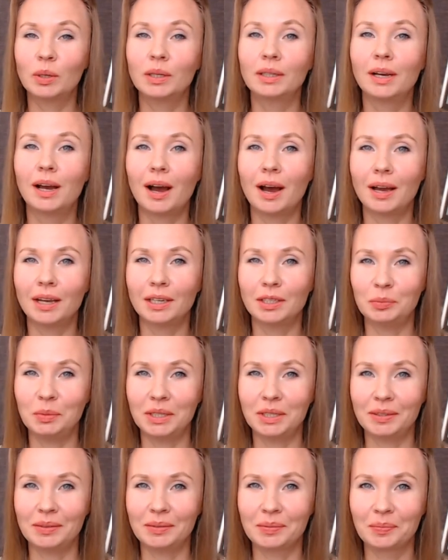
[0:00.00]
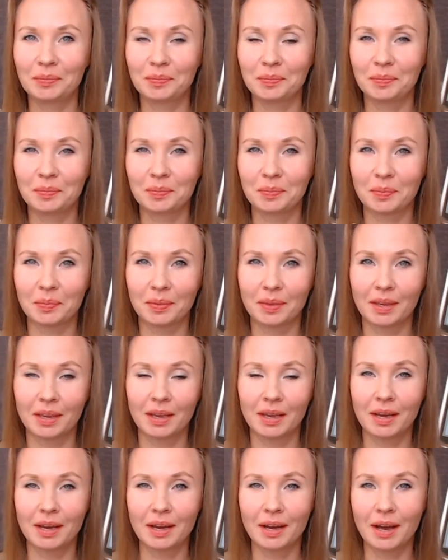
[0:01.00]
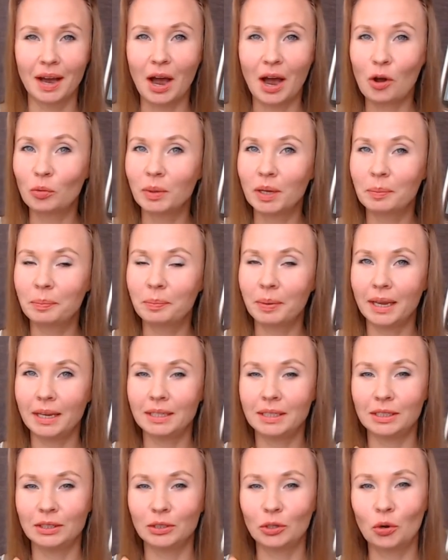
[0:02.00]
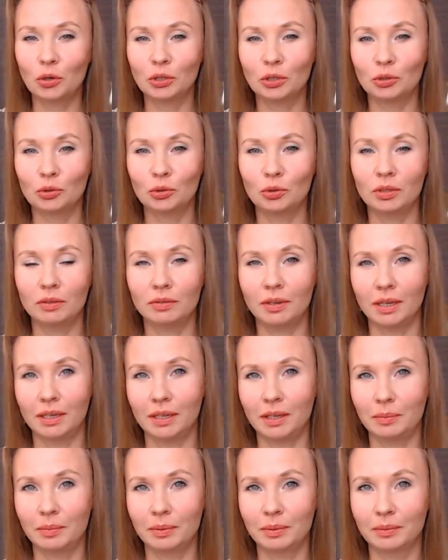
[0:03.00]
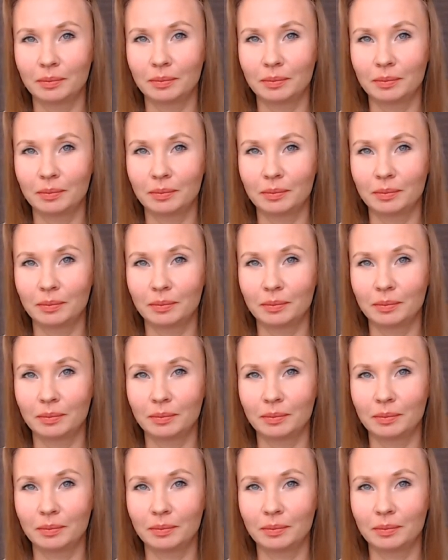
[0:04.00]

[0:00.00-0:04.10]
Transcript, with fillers: will guide me how my painting gonna to develop